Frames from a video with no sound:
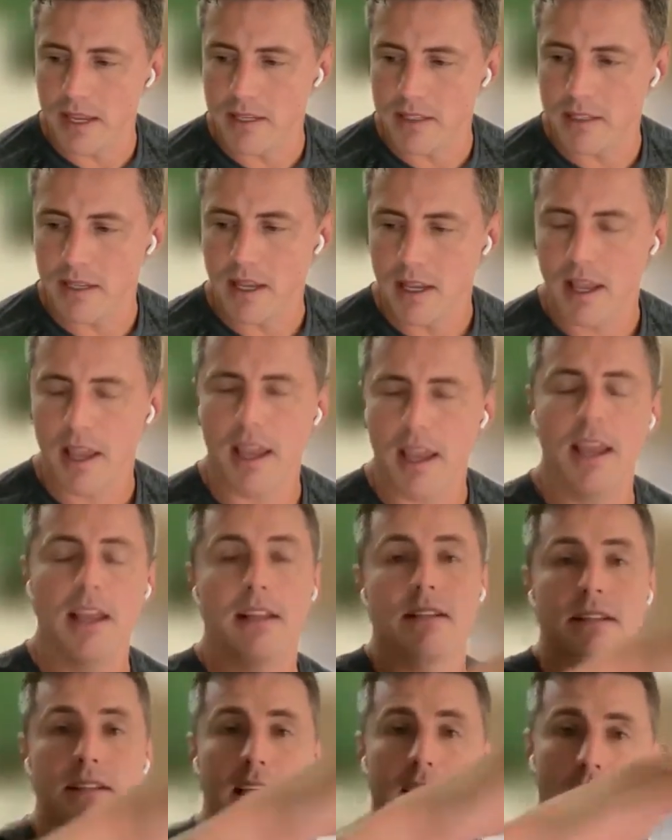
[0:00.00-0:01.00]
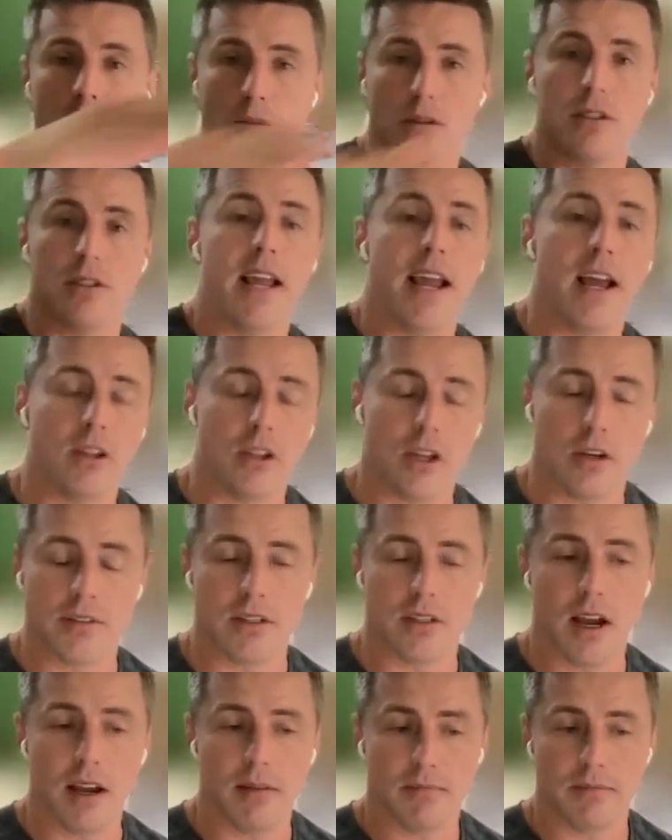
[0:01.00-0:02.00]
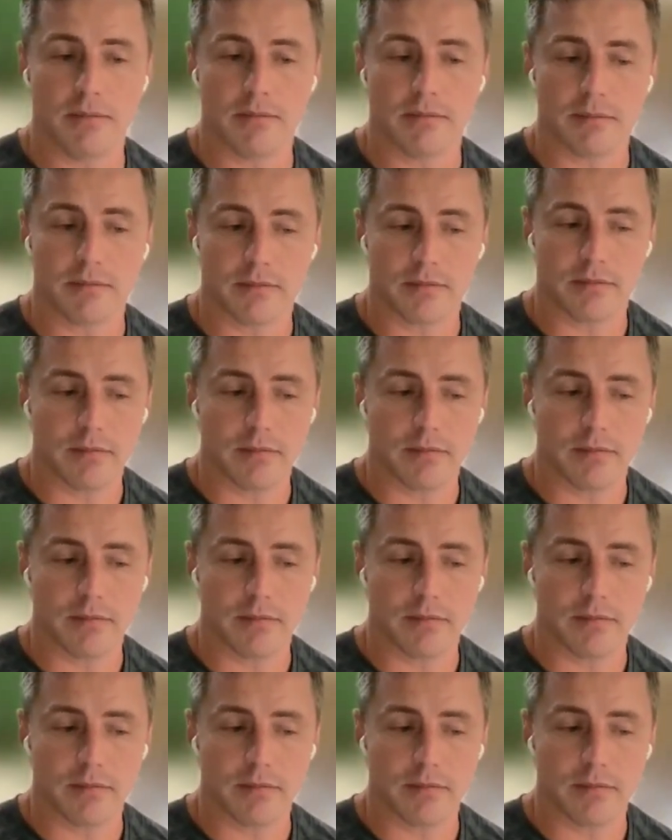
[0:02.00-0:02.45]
is it scales down over time.